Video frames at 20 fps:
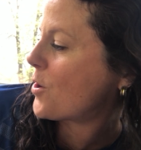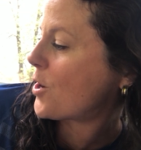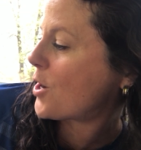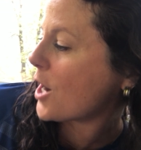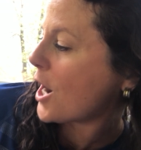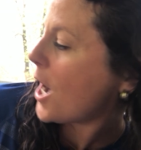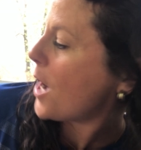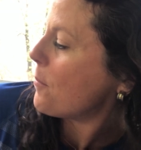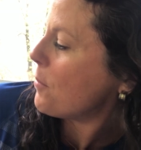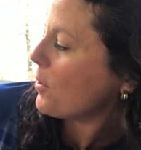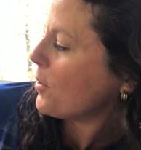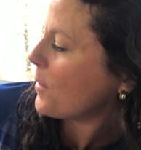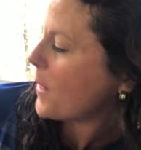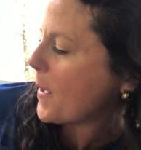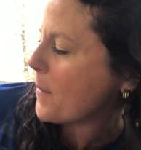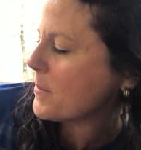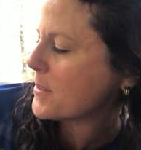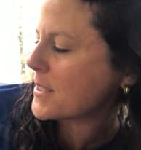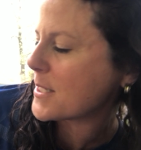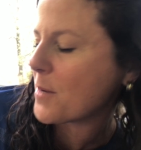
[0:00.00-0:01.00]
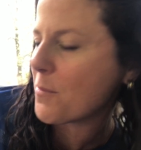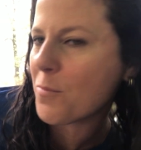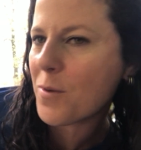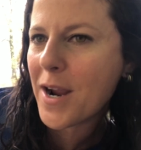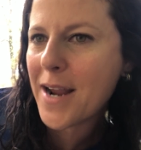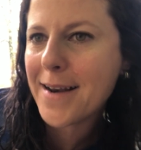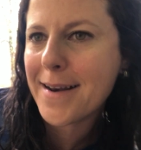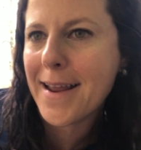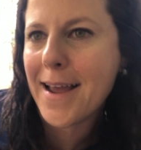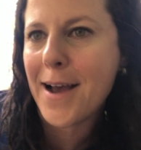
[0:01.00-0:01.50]
gobble up some
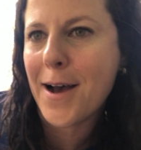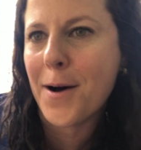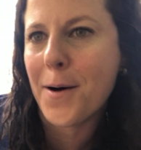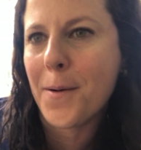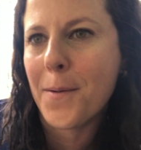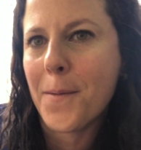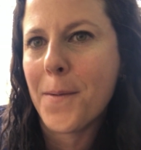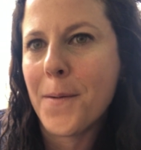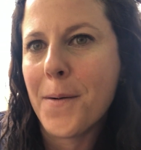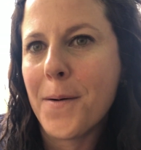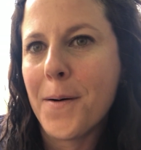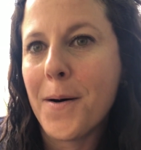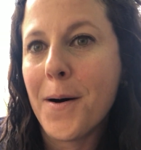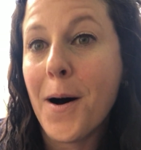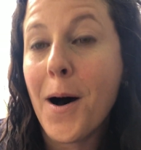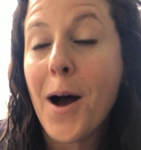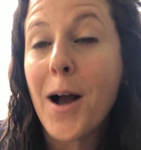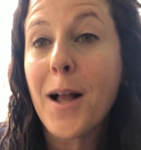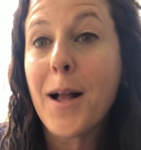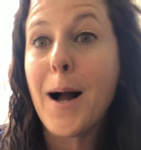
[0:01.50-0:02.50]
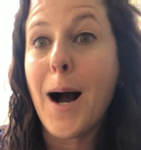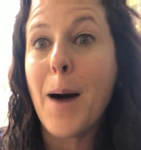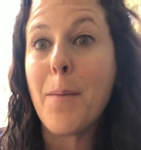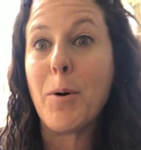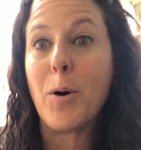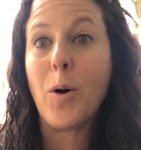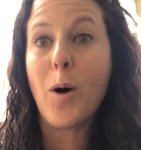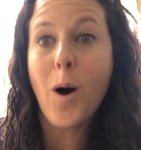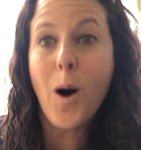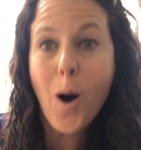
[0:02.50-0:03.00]
right now.
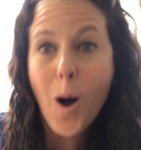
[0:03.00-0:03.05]
Gobble.